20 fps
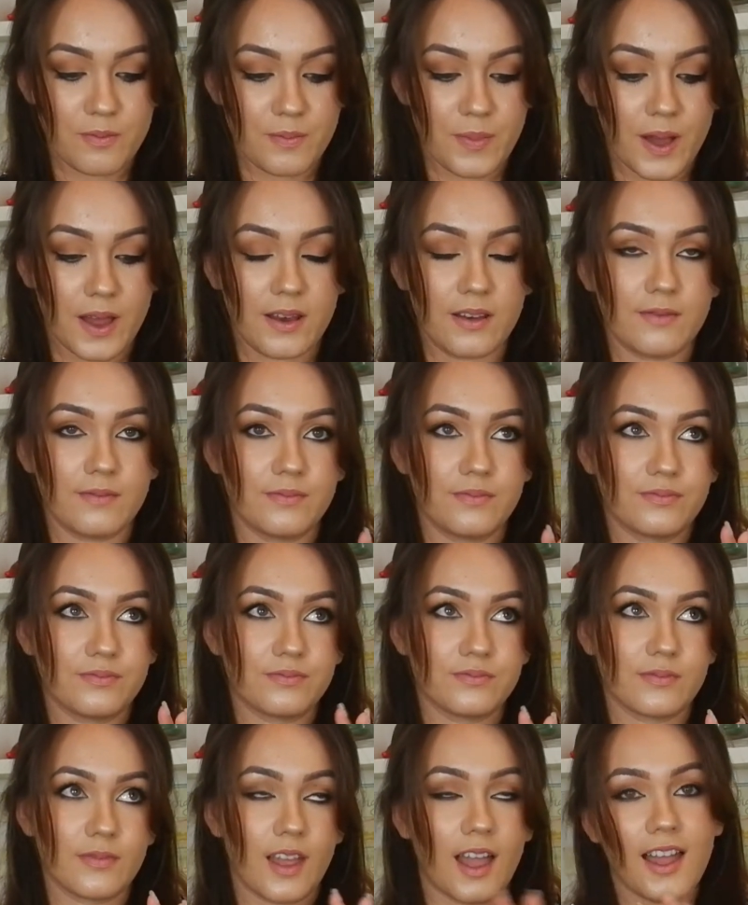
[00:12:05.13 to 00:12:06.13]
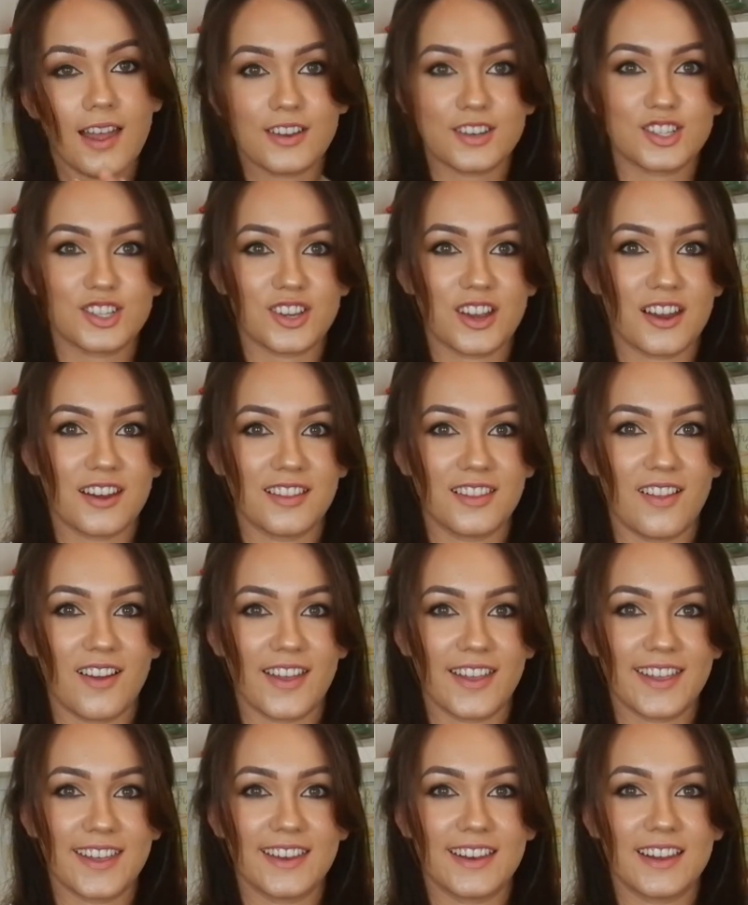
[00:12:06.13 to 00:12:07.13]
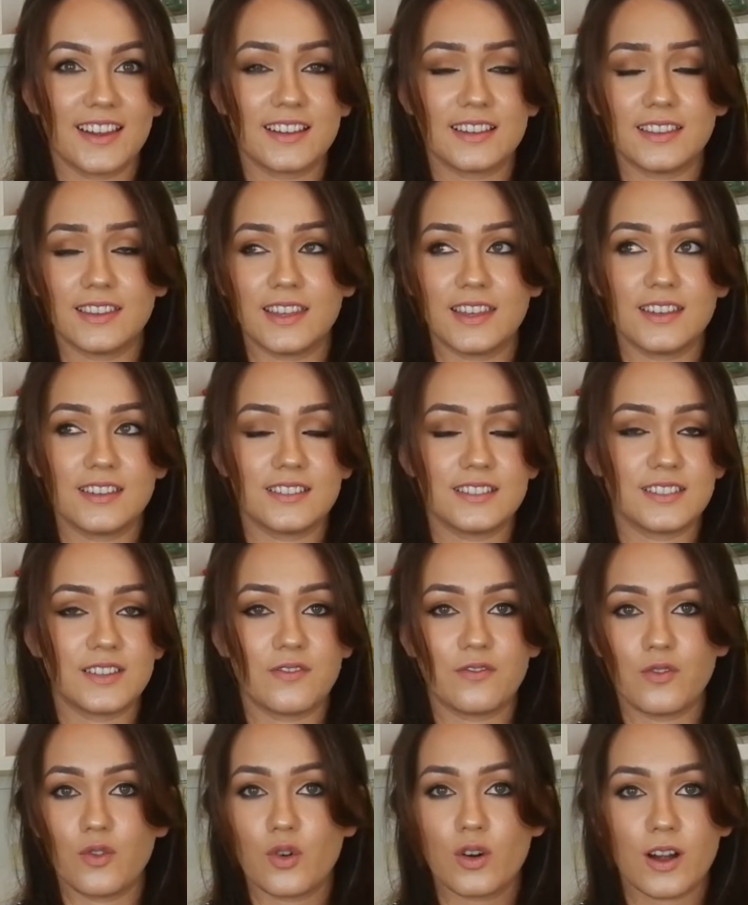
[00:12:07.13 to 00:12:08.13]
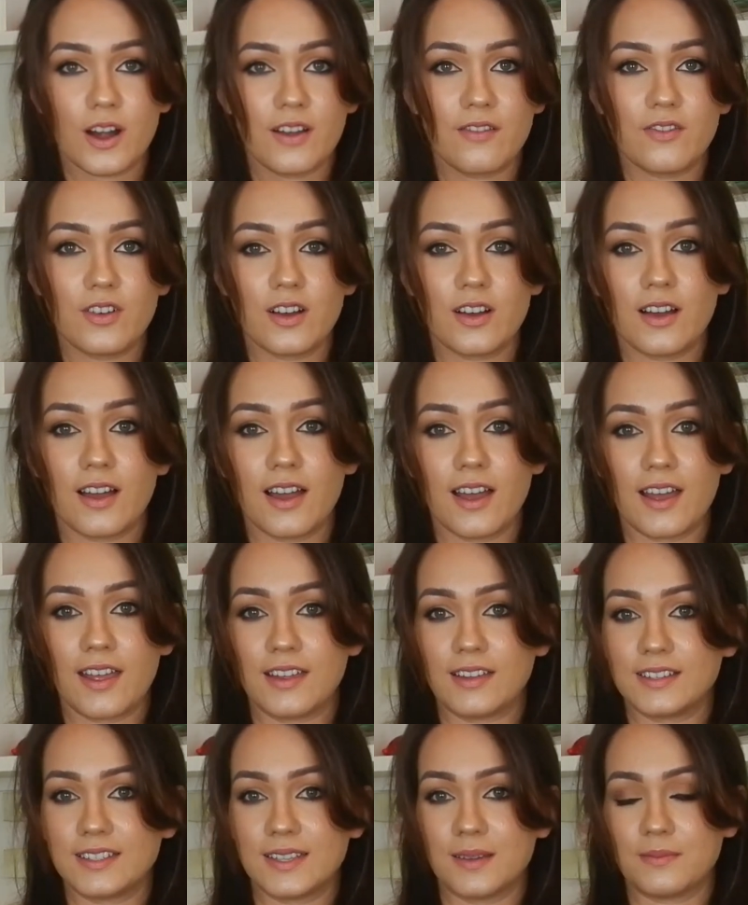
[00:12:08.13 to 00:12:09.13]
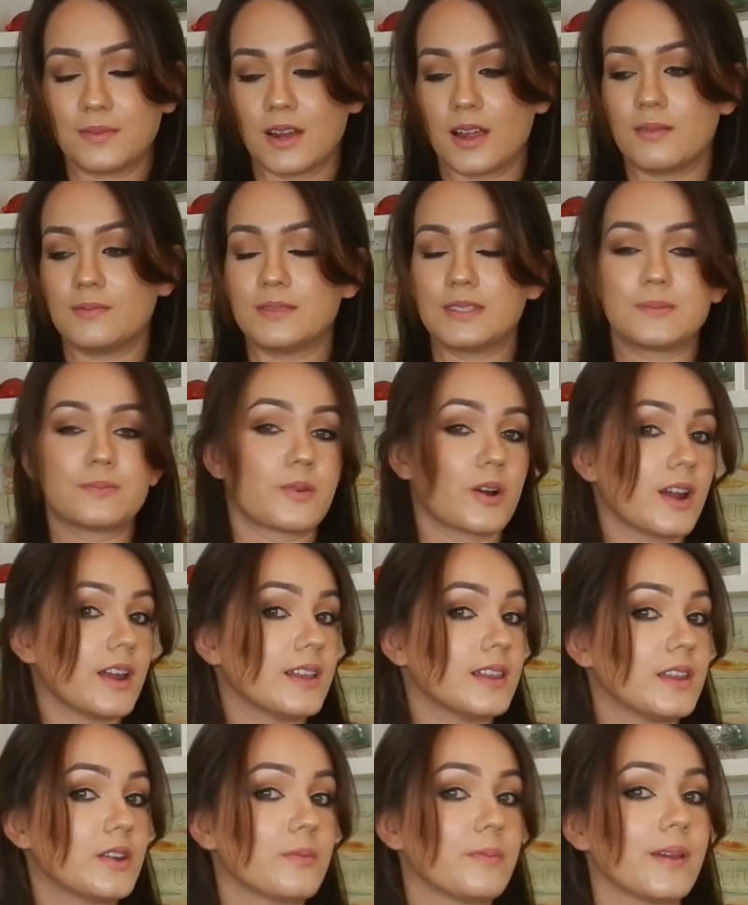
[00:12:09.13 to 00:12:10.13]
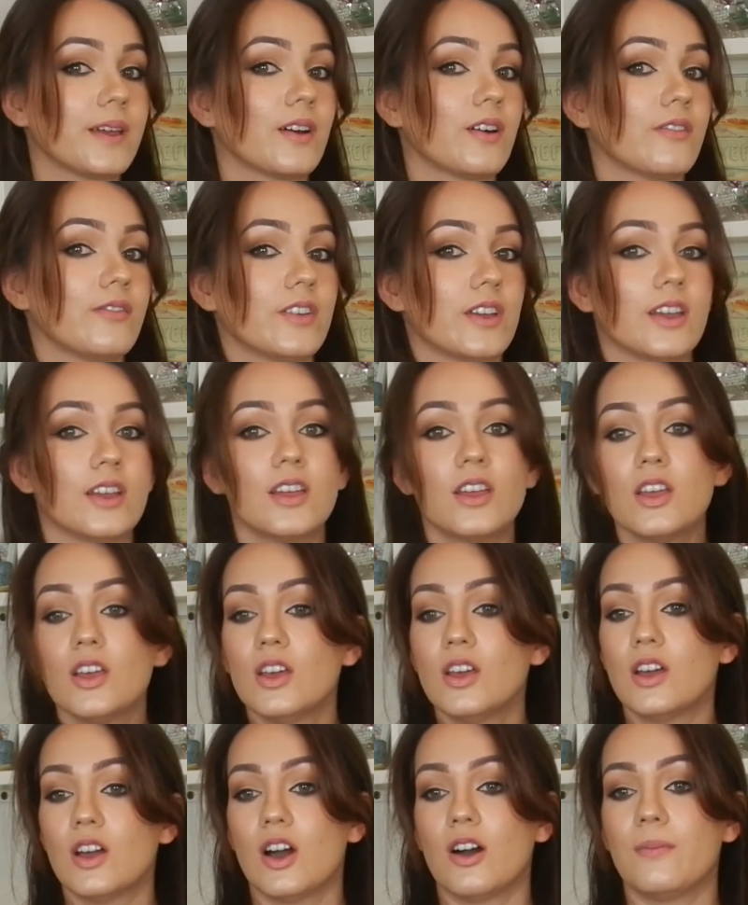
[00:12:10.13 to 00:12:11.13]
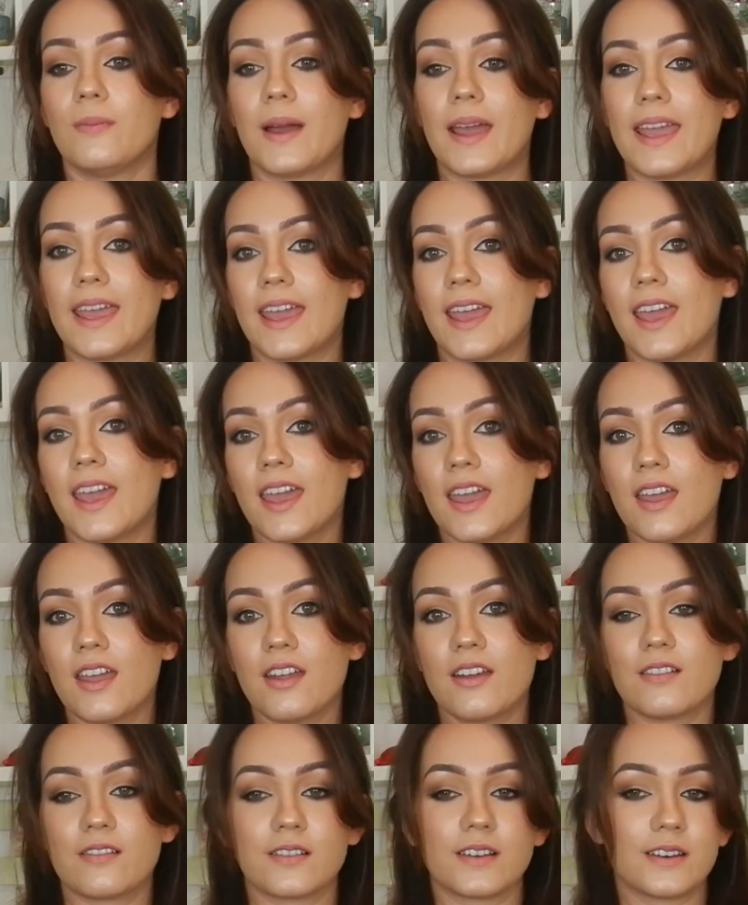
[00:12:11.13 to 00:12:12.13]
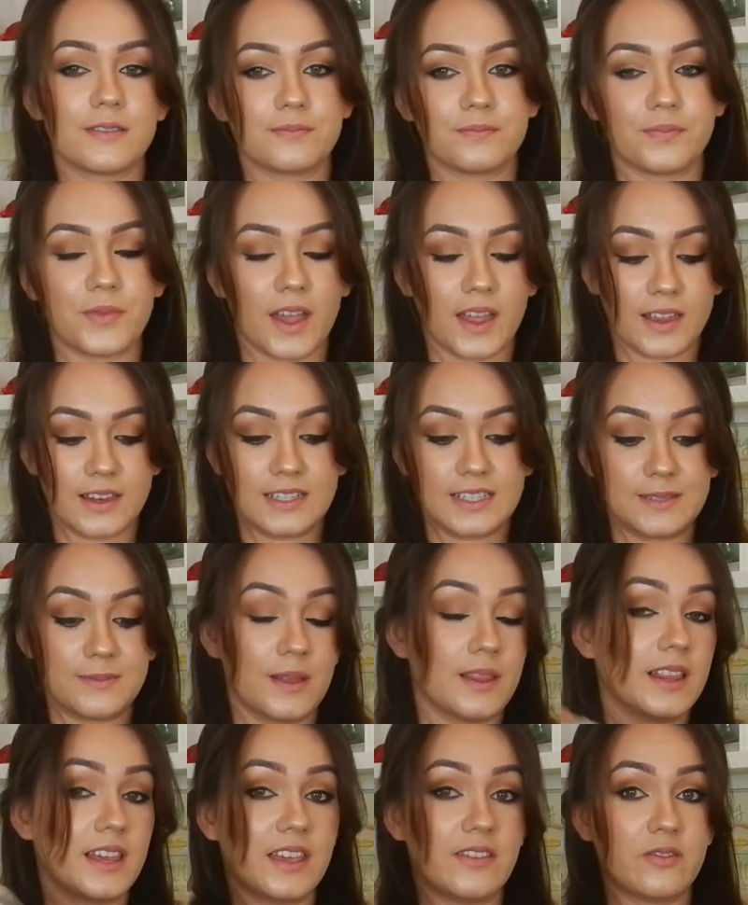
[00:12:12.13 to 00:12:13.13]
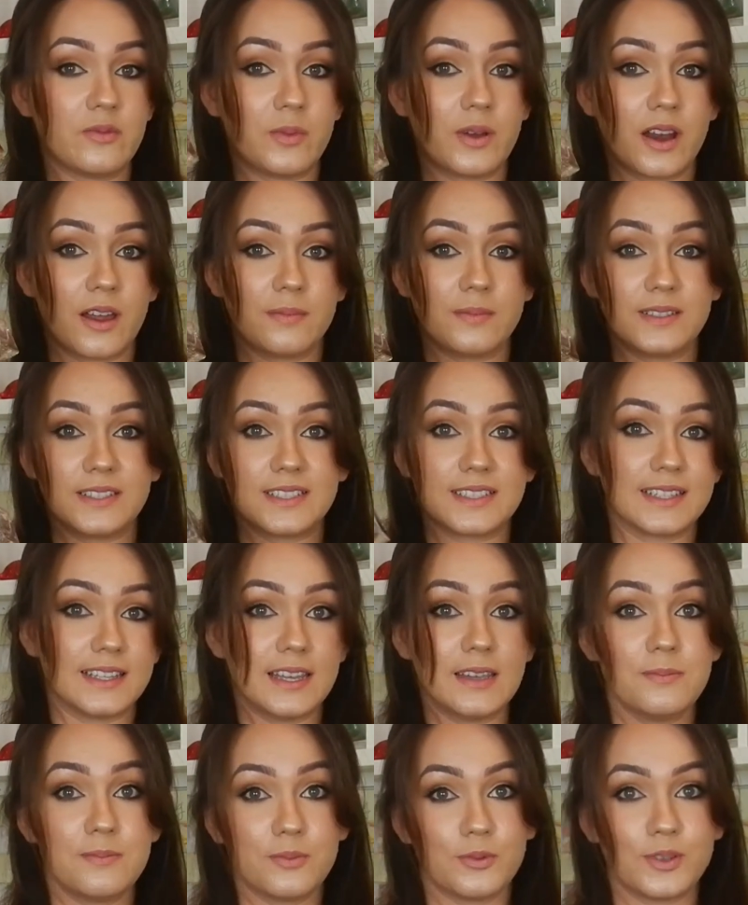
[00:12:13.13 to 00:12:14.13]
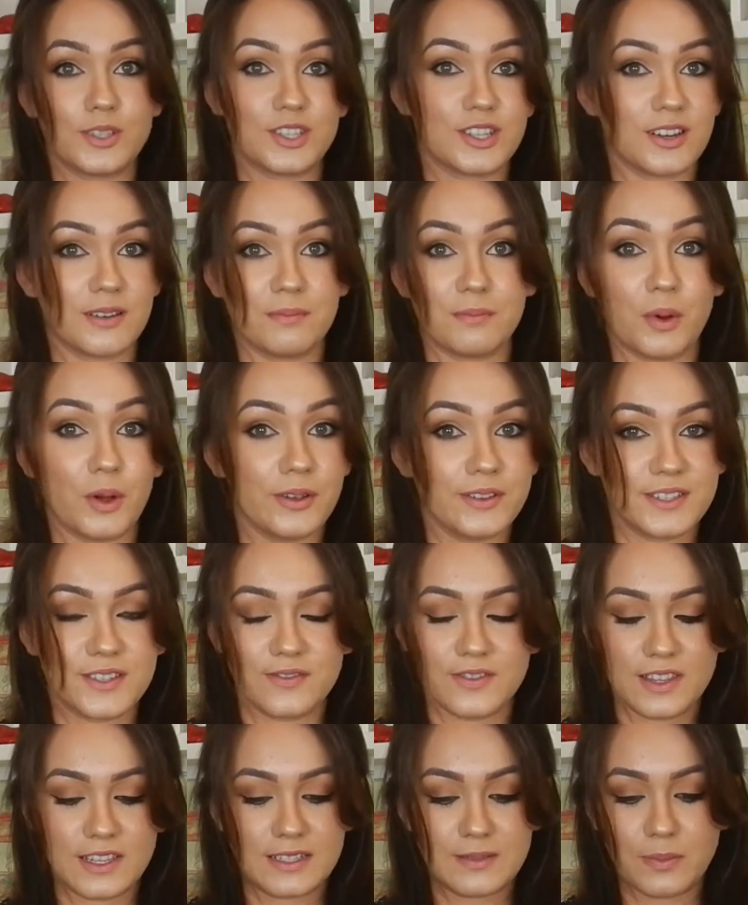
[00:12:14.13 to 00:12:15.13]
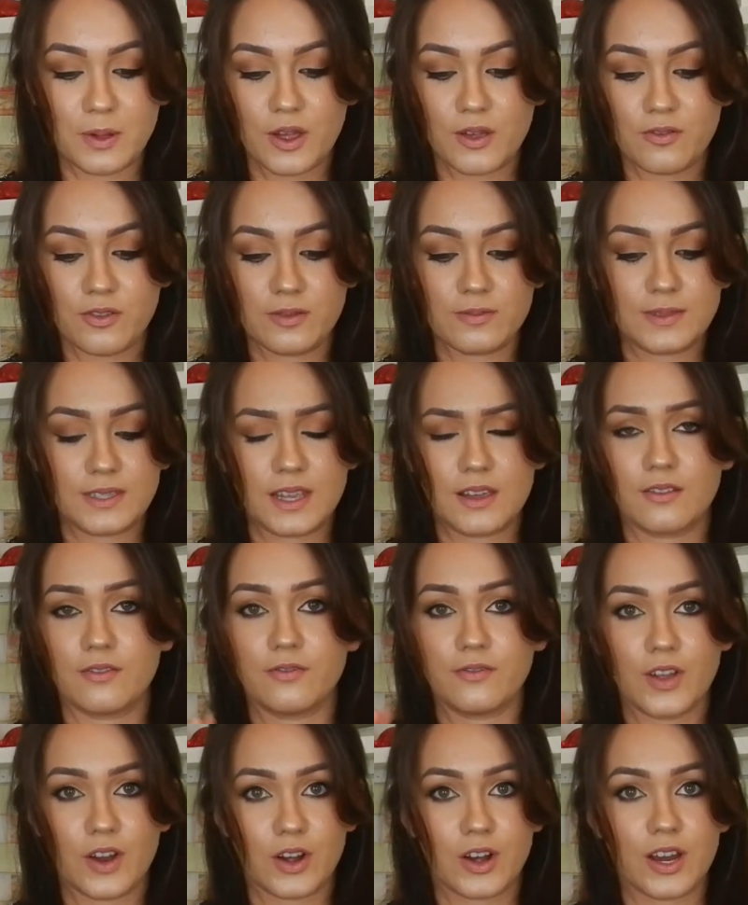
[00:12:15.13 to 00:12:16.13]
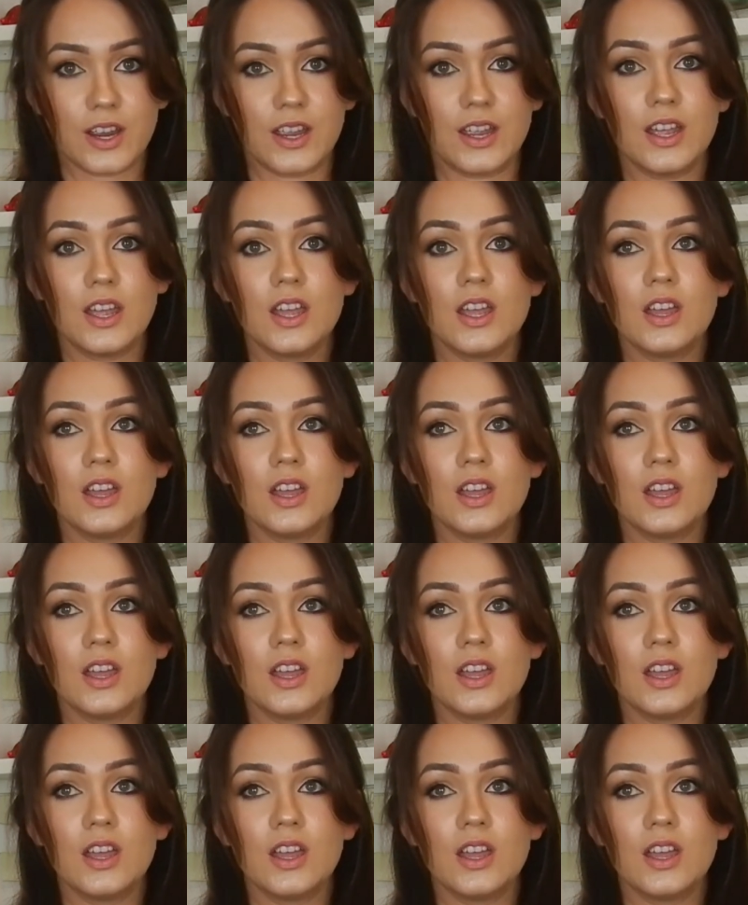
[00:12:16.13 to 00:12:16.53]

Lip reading: but I actually kind of like it. It lingers forever. I sometimes spray a little bit of it on my hair, and I can smell it even when I'm asleep, which are most of these perfumes. They are very,